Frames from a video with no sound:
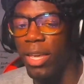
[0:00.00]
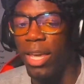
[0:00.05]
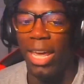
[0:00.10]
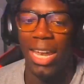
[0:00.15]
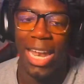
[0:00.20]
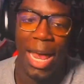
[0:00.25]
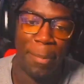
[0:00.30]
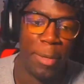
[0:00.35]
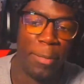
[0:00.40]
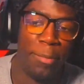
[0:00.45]

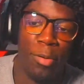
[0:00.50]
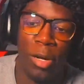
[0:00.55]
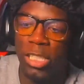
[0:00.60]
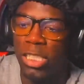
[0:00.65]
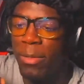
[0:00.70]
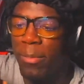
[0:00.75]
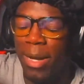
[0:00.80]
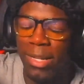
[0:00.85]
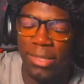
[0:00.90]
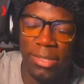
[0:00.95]
And I'd be
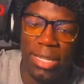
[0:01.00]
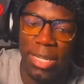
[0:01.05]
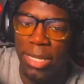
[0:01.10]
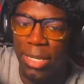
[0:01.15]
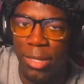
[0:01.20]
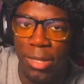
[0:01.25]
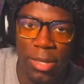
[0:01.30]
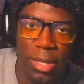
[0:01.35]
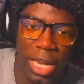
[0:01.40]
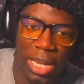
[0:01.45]
brushing my
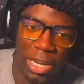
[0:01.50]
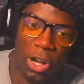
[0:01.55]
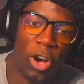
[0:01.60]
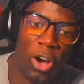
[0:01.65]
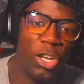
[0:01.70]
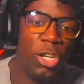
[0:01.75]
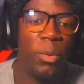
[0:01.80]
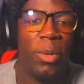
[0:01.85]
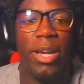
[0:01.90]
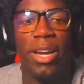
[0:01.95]
teeth, and
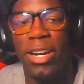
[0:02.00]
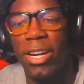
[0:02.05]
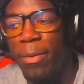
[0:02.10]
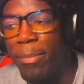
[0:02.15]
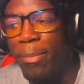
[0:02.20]
all you would hear in